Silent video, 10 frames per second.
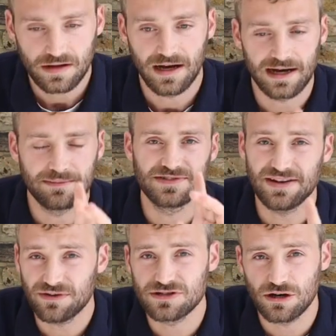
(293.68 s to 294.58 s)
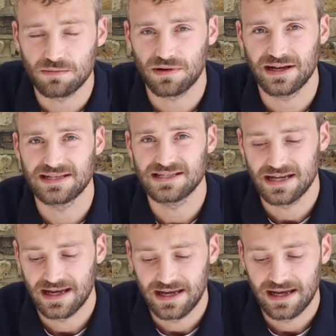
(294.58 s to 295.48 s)
Um, different dog breeds
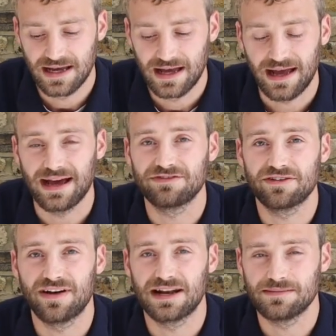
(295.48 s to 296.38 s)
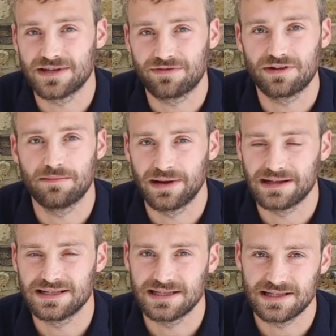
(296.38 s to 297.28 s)
have developed different
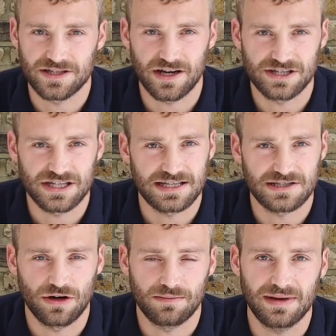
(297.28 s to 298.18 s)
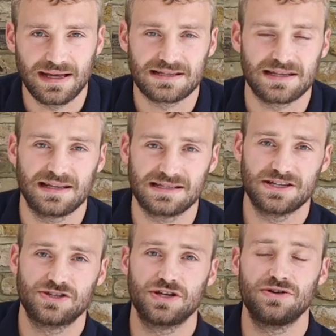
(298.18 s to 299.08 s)
abilities to digest non-meats, and this
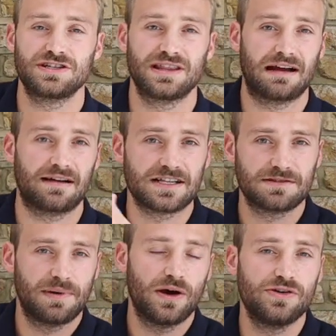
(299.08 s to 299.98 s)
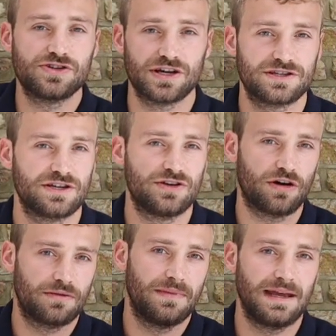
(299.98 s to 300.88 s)
is due to their exposure to
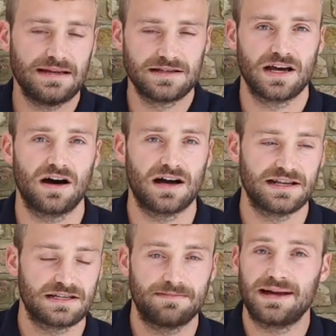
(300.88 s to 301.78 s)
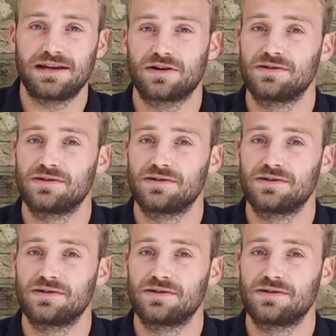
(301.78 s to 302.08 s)
non-meat diets depending